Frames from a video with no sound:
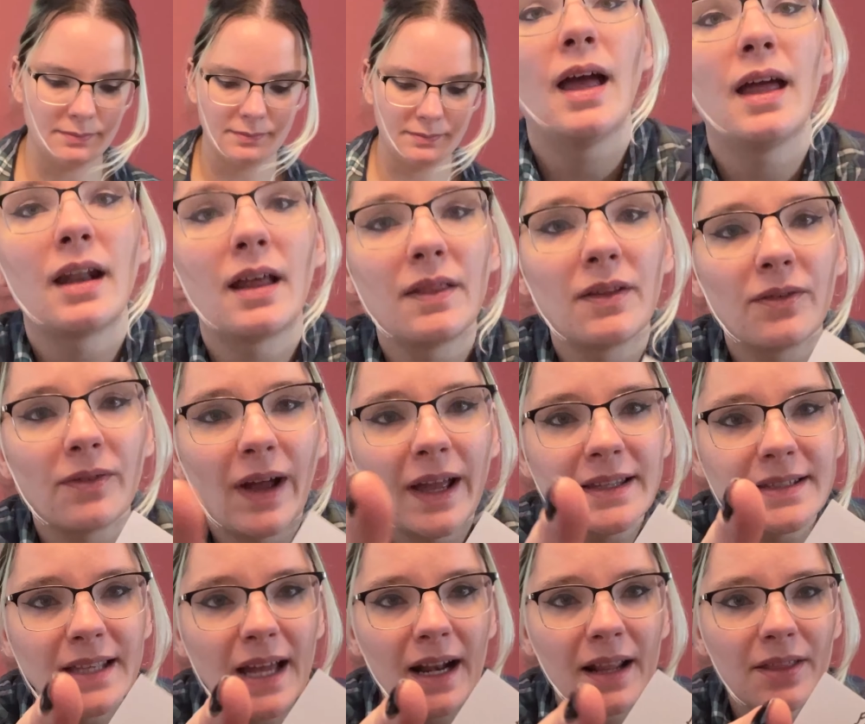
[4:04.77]
And on the right
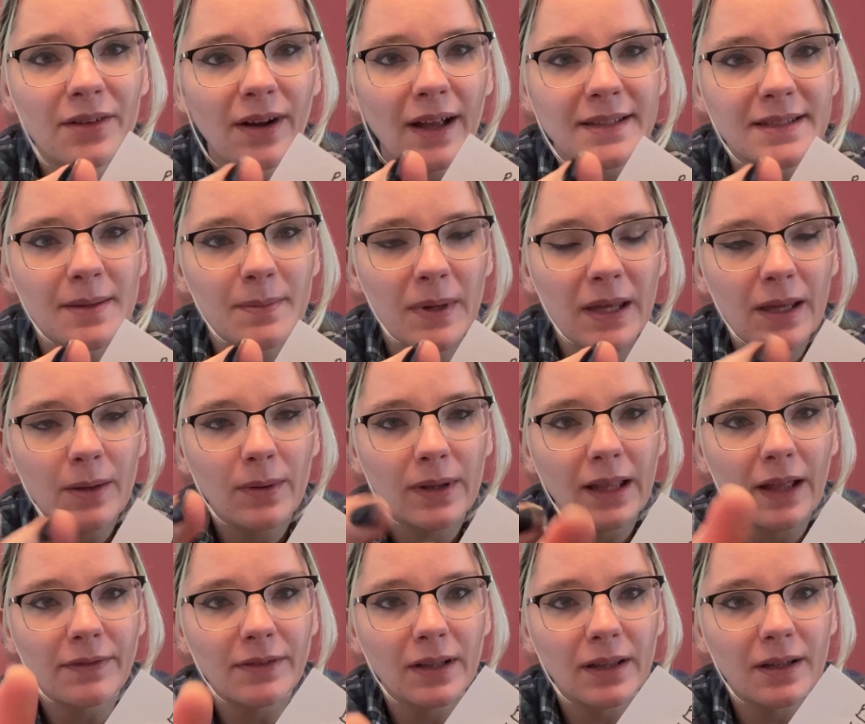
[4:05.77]
side of the recipe, we
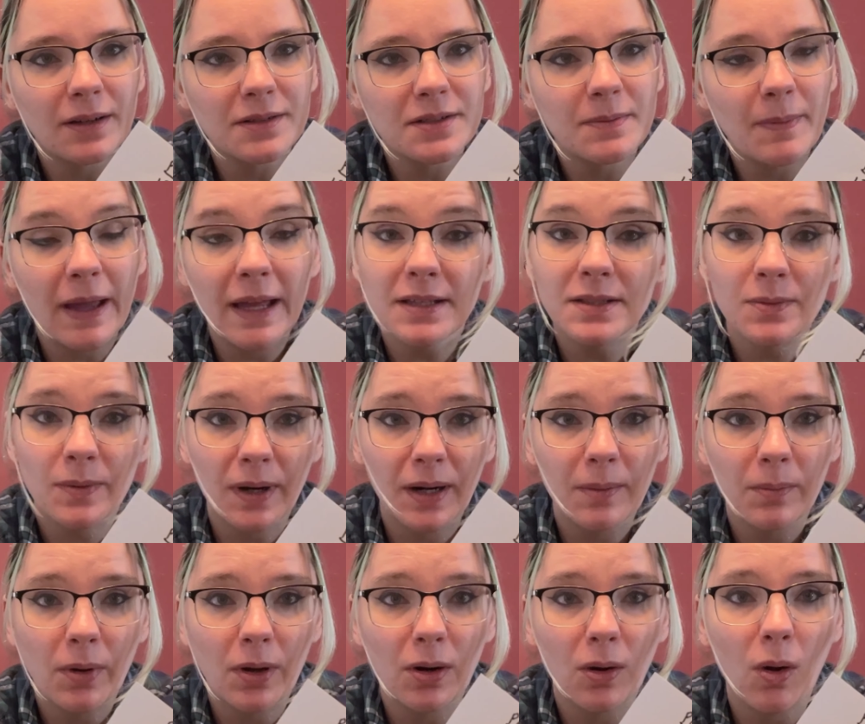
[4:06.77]
left a little space. We're gonna
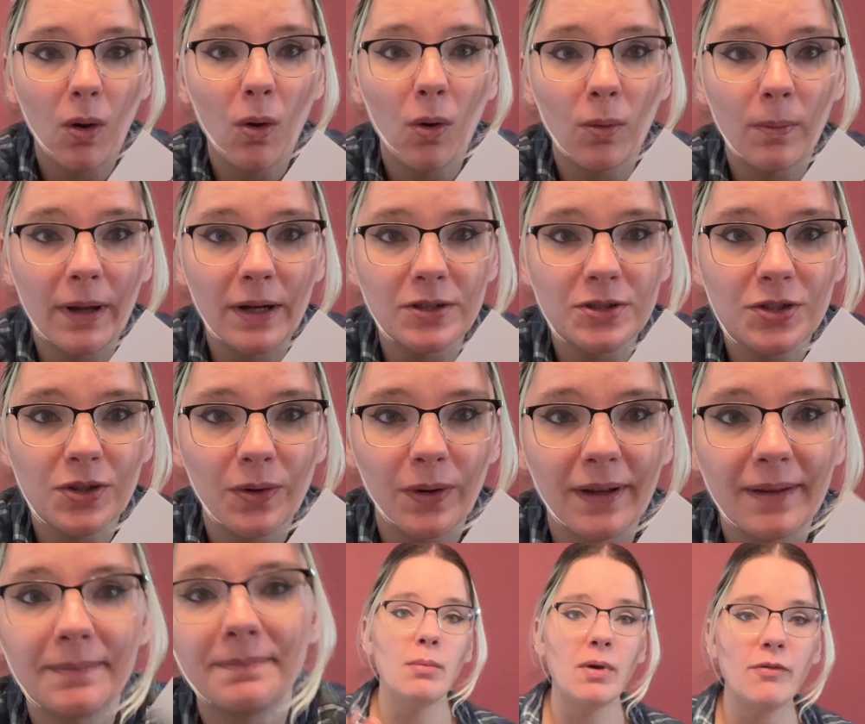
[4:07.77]
put a hole punch through
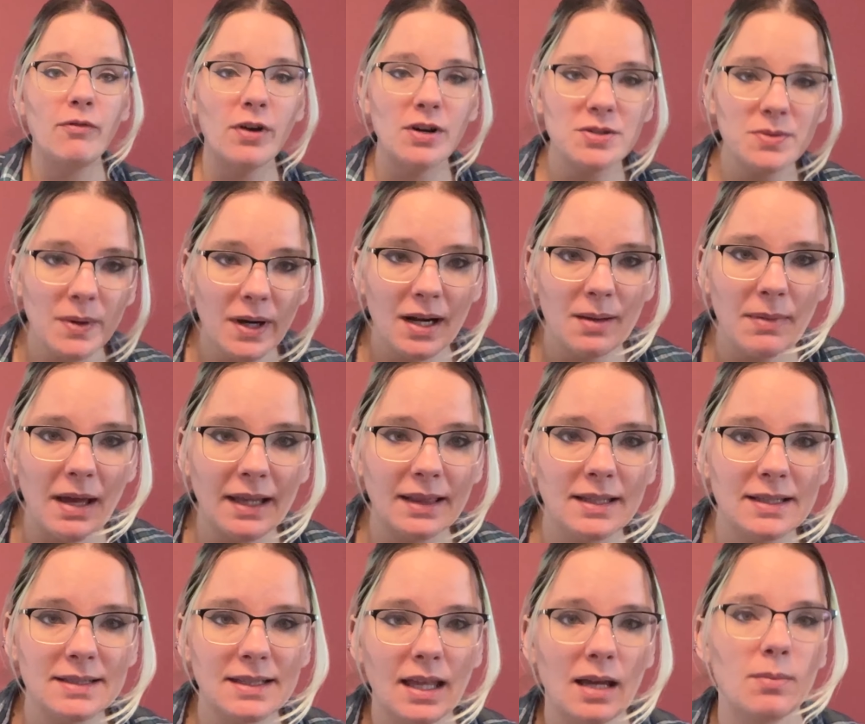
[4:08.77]
it. But first we're gonna make
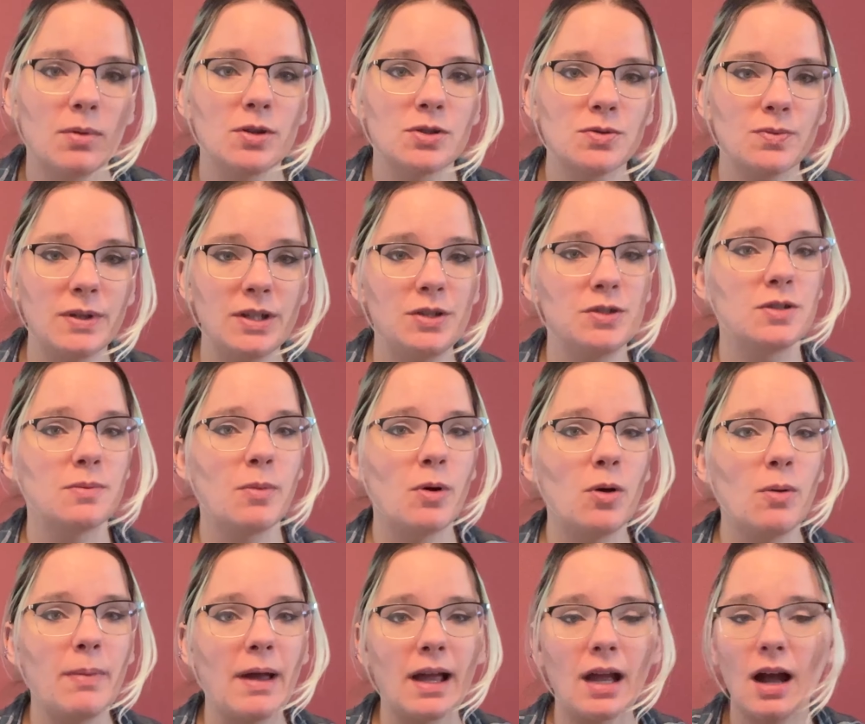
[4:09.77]
these labels
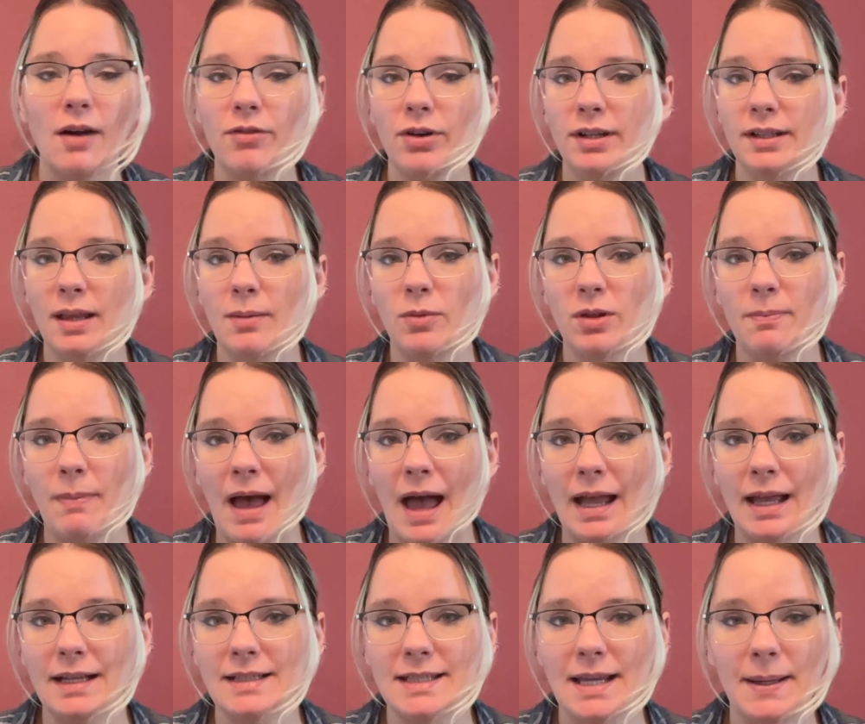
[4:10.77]
reusable by covering them with
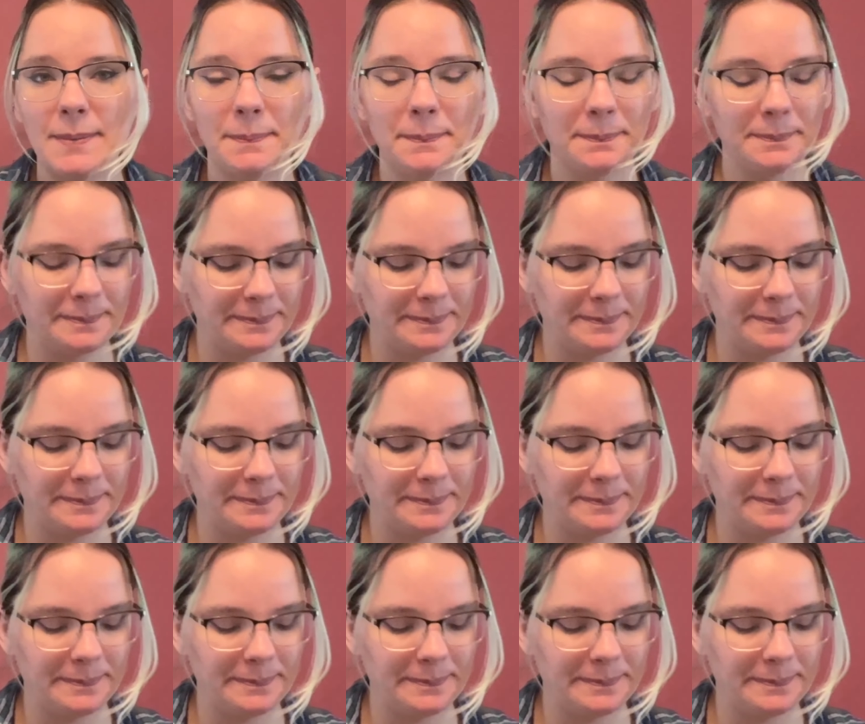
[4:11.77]
packing tape.